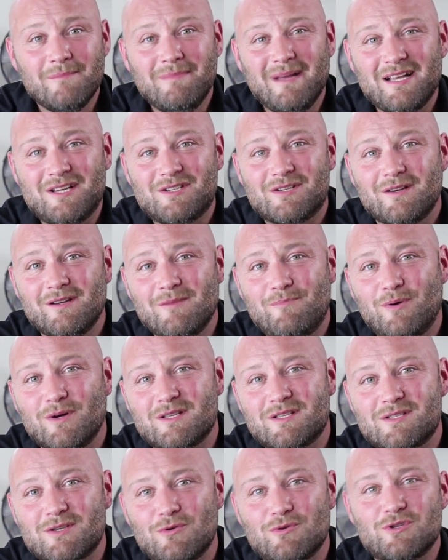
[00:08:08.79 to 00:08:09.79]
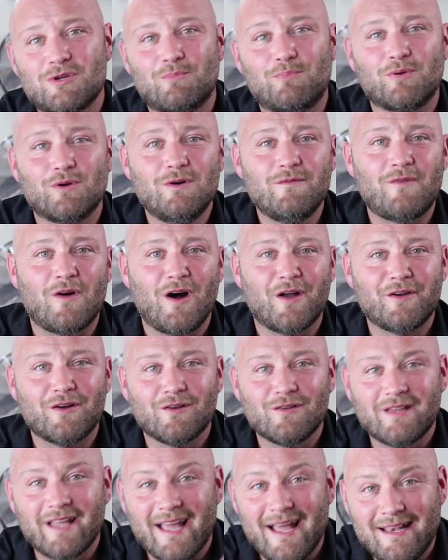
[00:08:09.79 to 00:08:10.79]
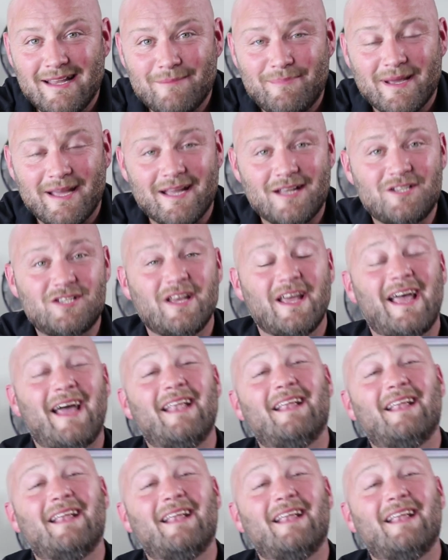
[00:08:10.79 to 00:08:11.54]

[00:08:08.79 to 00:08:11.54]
make sure you put social proof on your landing page